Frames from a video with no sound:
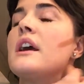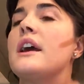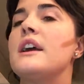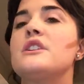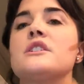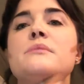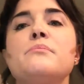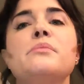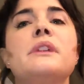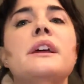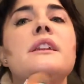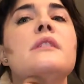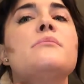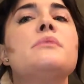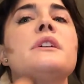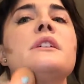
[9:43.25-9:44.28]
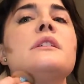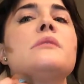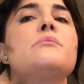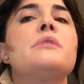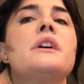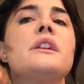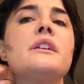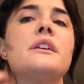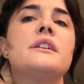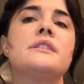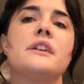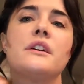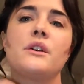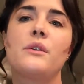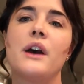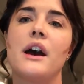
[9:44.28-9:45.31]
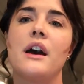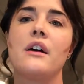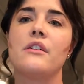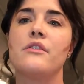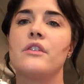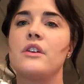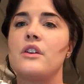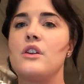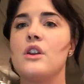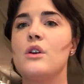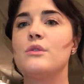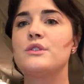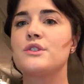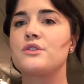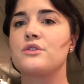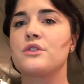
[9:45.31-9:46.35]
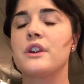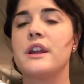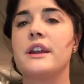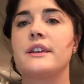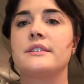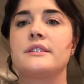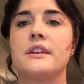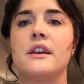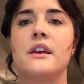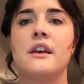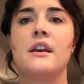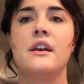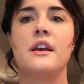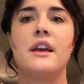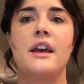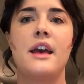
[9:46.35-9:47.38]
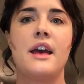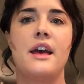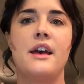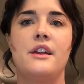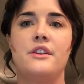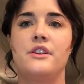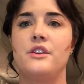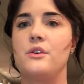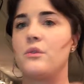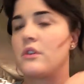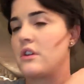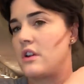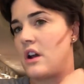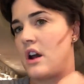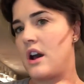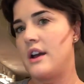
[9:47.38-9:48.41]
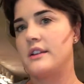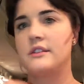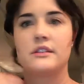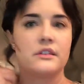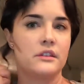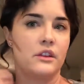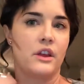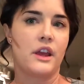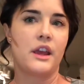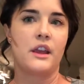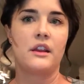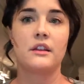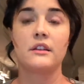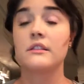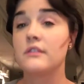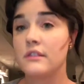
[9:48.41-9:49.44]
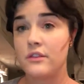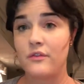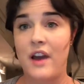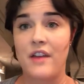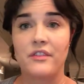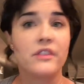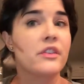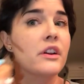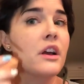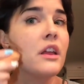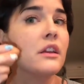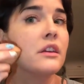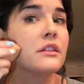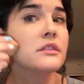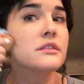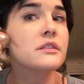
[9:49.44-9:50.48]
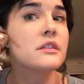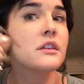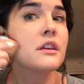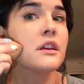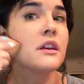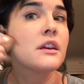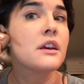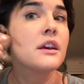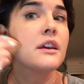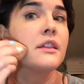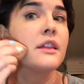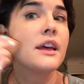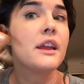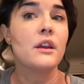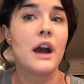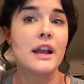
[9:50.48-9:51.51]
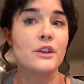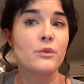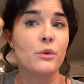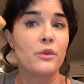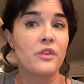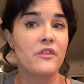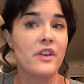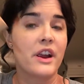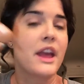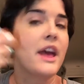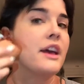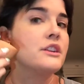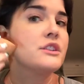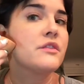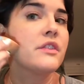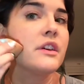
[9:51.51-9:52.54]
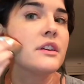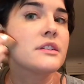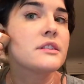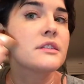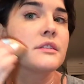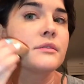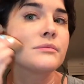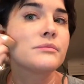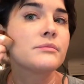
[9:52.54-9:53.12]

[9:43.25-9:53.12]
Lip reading: And just blend it, blend it, blend it until you have no streaks and you are not looking 5 different colors. Then I do it with the very edge of this.